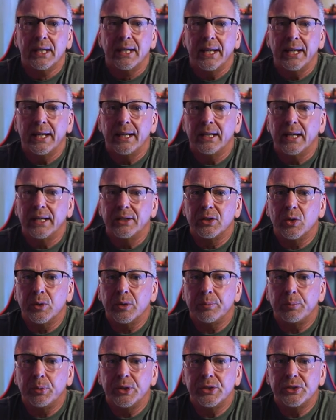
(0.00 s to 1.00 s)
And I
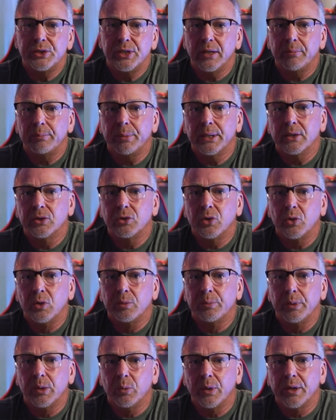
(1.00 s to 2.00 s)
don't appreciate being
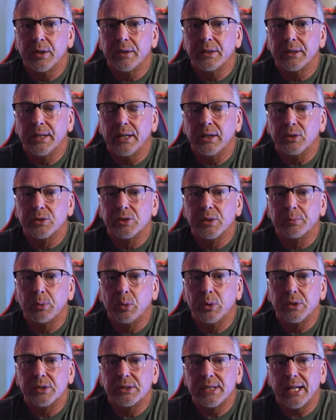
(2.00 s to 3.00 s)
told by one of the Dell
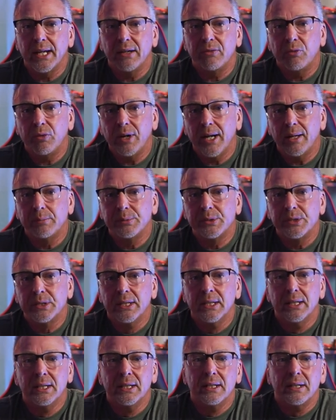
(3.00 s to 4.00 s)
support staff reps
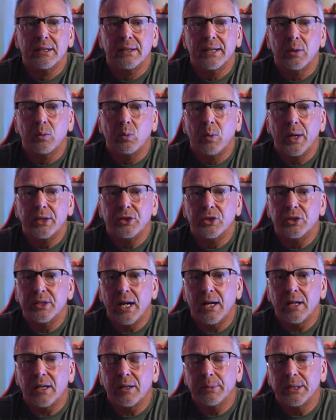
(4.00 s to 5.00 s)
that when your
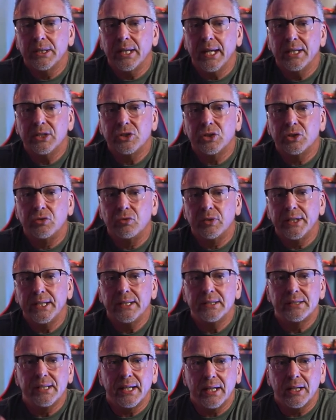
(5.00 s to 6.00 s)
documentation
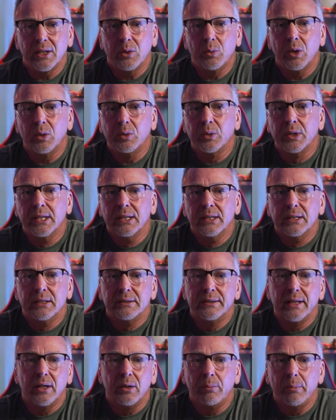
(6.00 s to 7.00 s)
reads, and I quote,
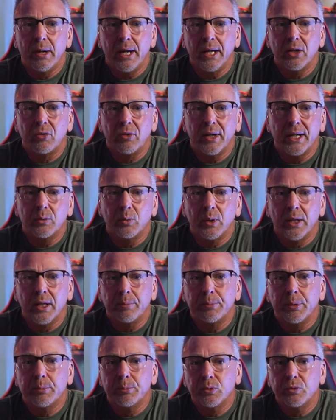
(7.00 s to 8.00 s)
"Dell Migrate will
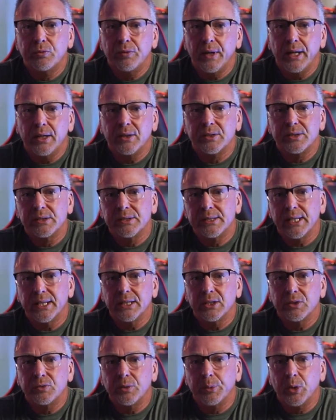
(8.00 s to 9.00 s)
help you move files and
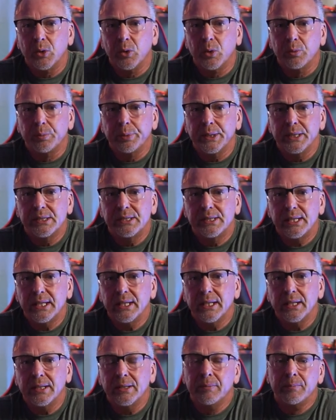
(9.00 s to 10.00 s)
settings from your old
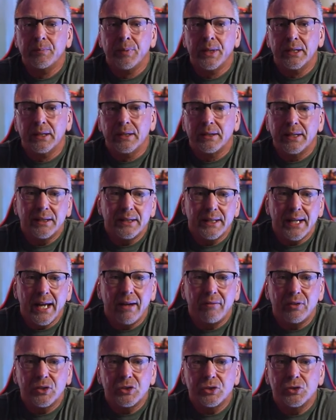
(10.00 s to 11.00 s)
PC," that the
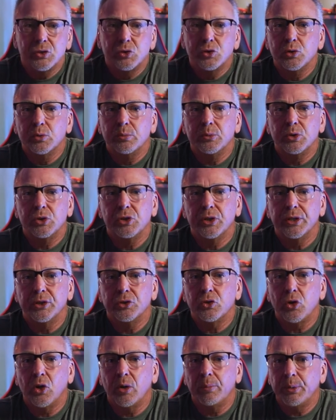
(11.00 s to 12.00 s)
average consumer should
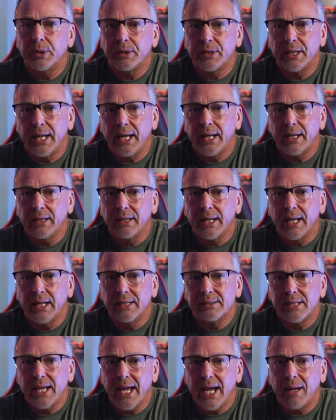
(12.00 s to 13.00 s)
interpret that
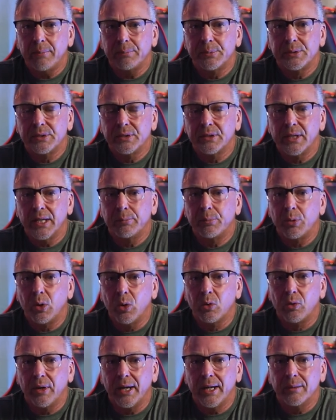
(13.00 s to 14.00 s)
as apps and
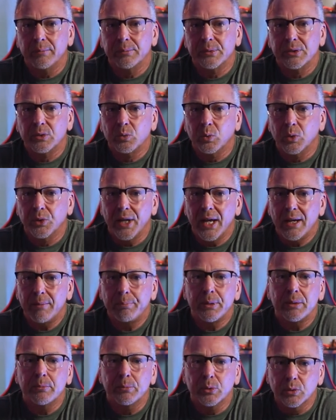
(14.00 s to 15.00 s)
programs will
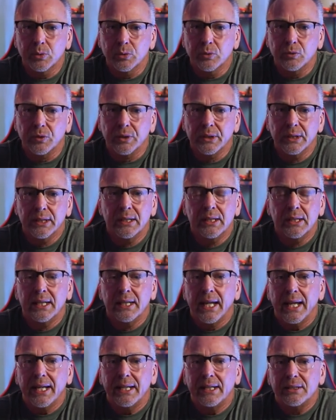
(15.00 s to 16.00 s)
not be moved,
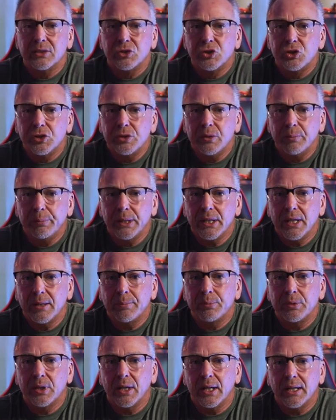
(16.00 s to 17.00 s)
and it shouldn't be
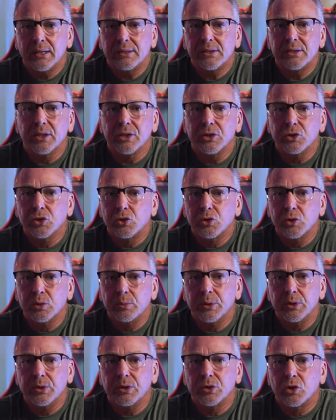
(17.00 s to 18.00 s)
up to us, the
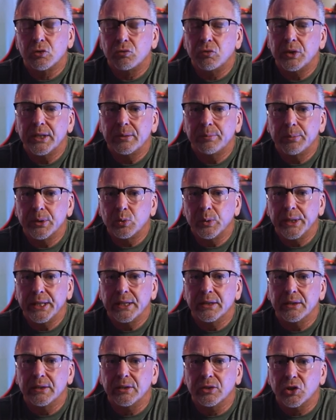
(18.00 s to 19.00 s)
consumer, to read
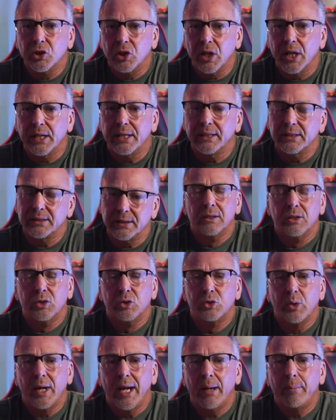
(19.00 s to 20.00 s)
between your lines.
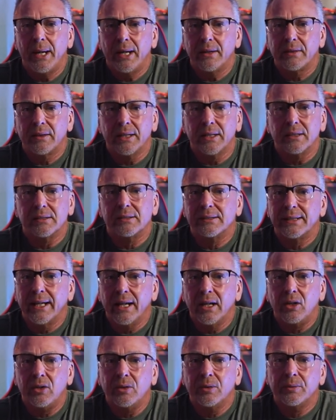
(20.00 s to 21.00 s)
So how about this,
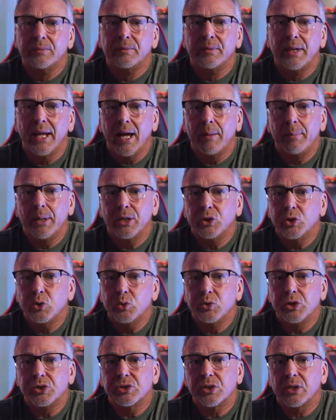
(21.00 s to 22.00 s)
Dell? How about
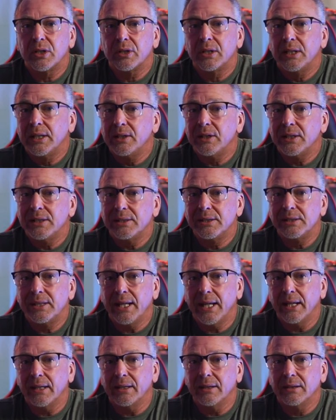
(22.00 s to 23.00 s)
you just clearly
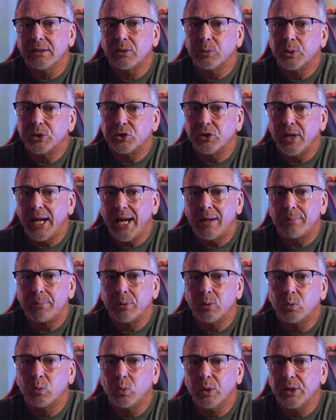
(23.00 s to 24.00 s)
state what your
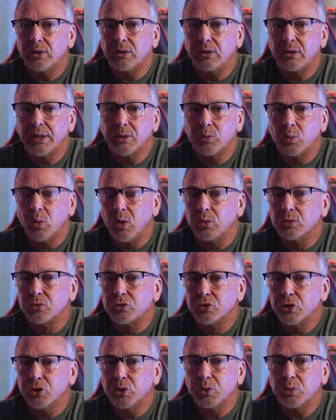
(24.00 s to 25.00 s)
app will and
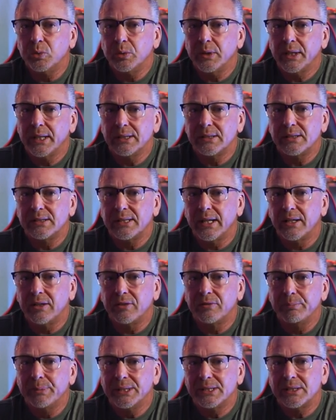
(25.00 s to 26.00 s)
won't do instead
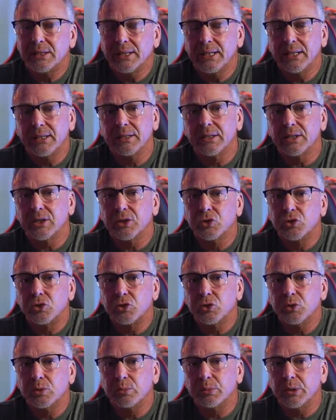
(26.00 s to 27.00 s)
of misleading the
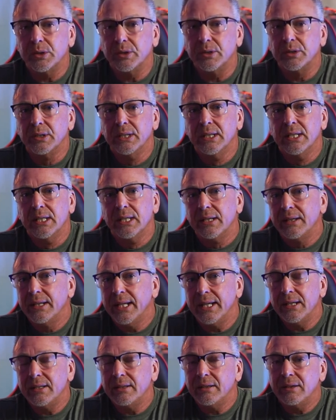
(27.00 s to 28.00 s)
consumer?
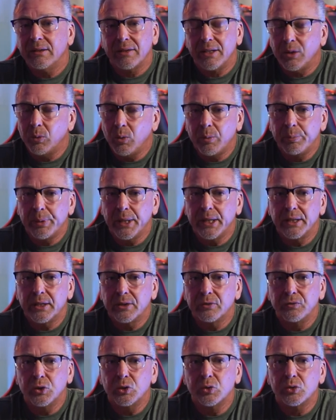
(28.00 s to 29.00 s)
Then there won't be any
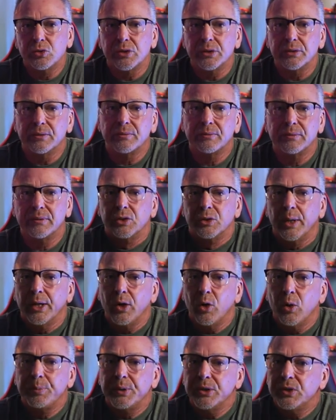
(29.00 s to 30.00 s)
confusion. So I
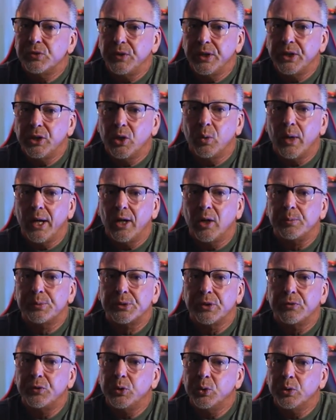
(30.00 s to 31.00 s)
hope this video
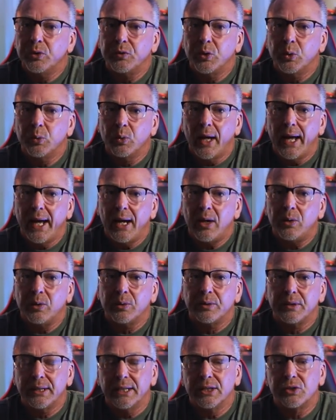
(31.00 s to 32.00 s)
helps a few of you
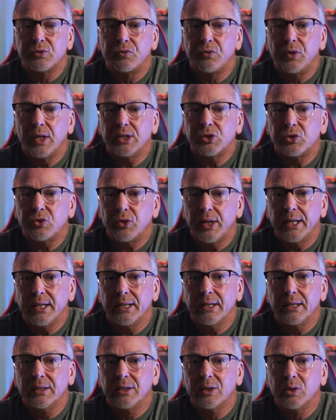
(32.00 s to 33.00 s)
out. It's
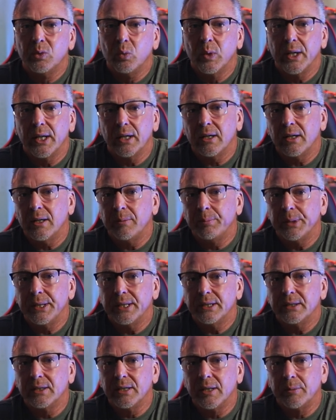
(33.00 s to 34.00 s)
frustrating when a
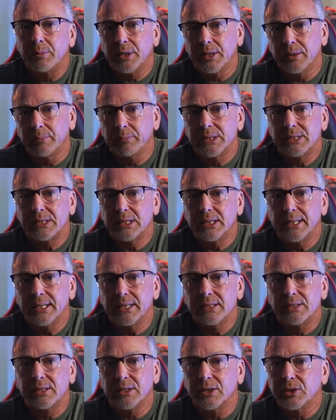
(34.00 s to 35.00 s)
company deliberately
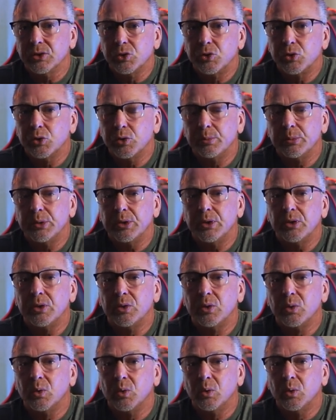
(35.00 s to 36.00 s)
misleads the
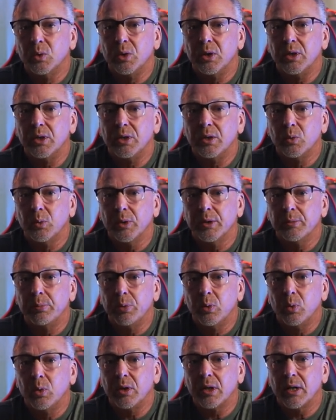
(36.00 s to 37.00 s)
consumer or when
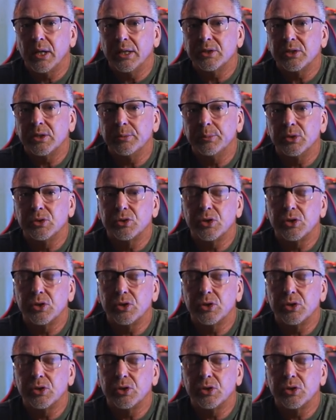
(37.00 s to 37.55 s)
poor customer